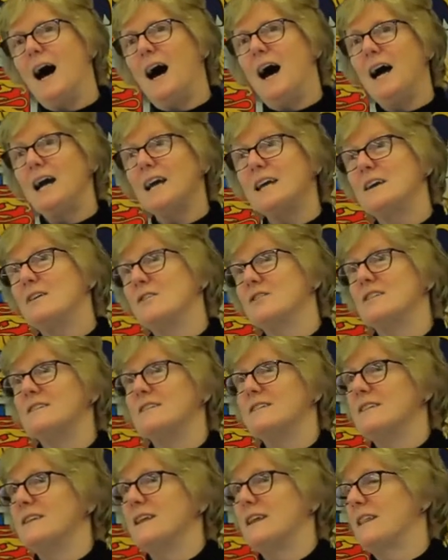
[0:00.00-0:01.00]
I got
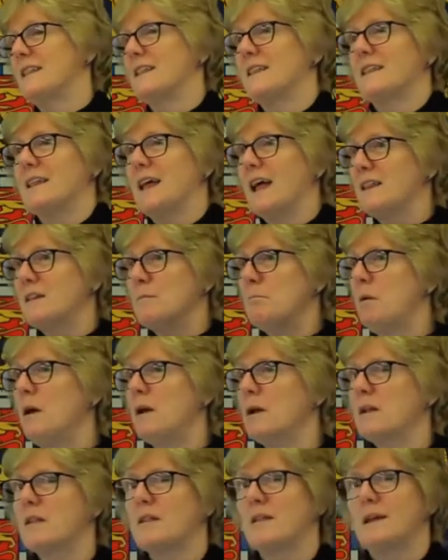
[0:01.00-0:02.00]
into this as a
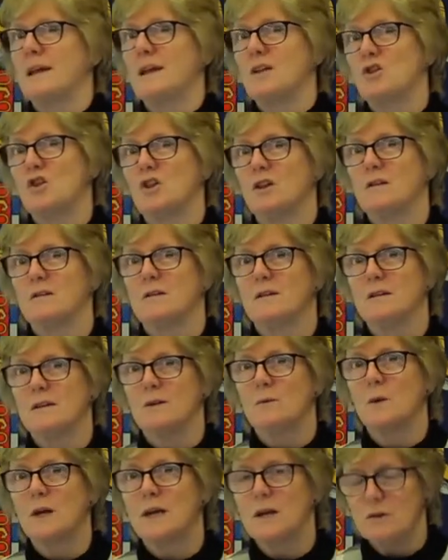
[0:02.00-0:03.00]
policy issue,
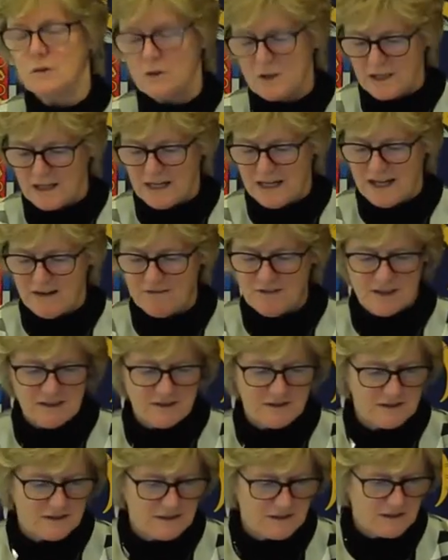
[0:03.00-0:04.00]
that we couldn't leave
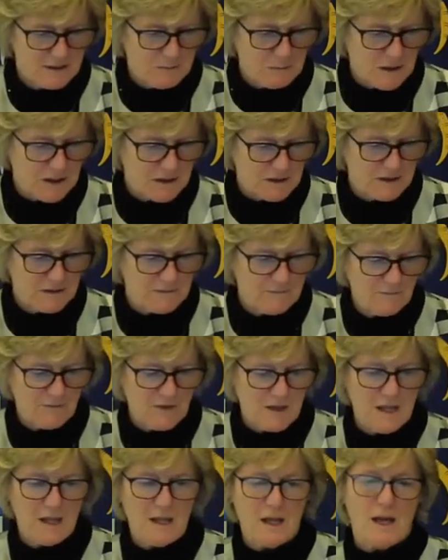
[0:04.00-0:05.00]
it apart.
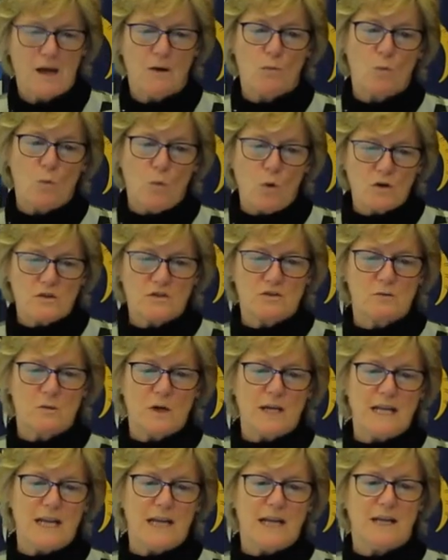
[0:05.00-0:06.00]
What do
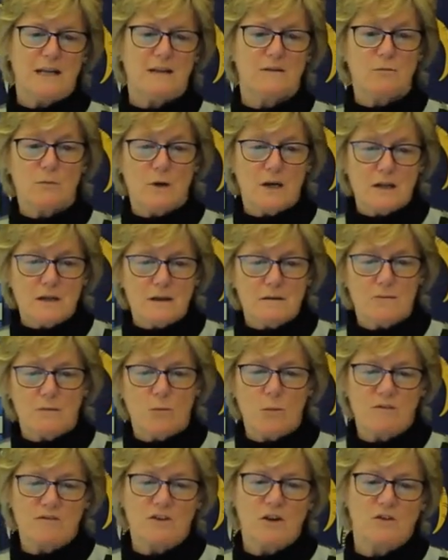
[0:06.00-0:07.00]
we need? Well,
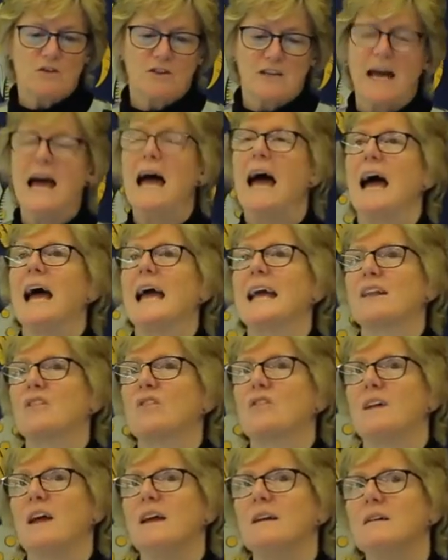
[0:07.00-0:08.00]
we've got to
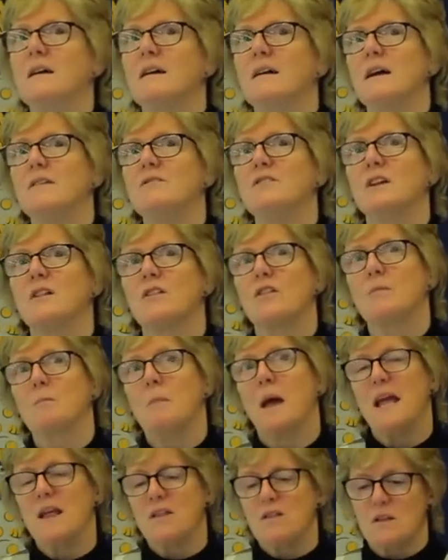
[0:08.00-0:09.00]
extend our evidence
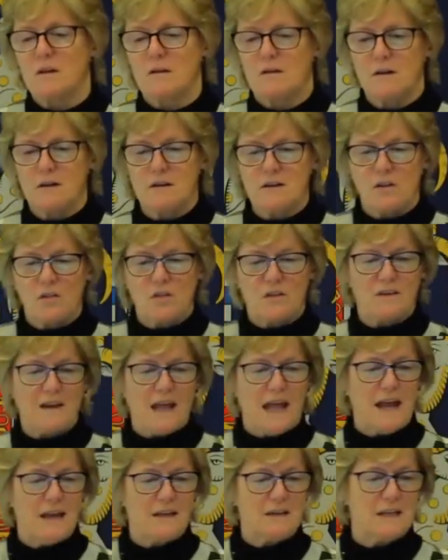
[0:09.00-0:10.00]
base, our
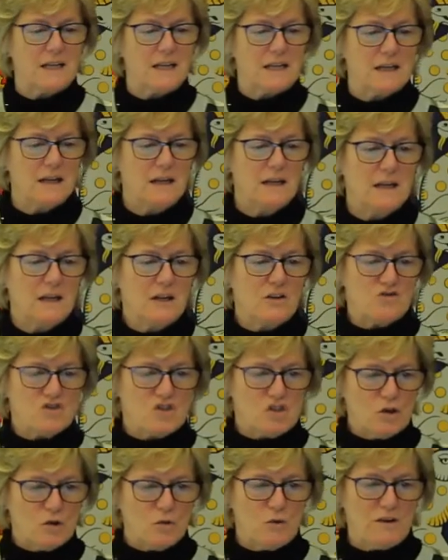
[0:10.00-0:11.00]
understanding,
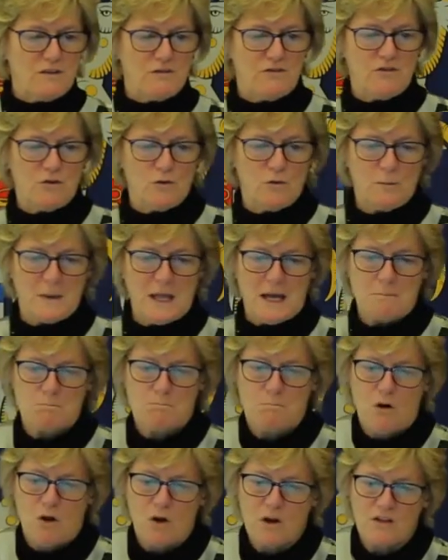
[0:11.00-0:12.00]
to inform
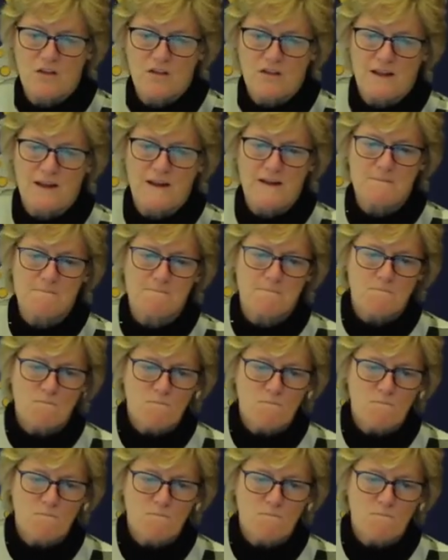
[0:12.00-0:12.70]
that policy.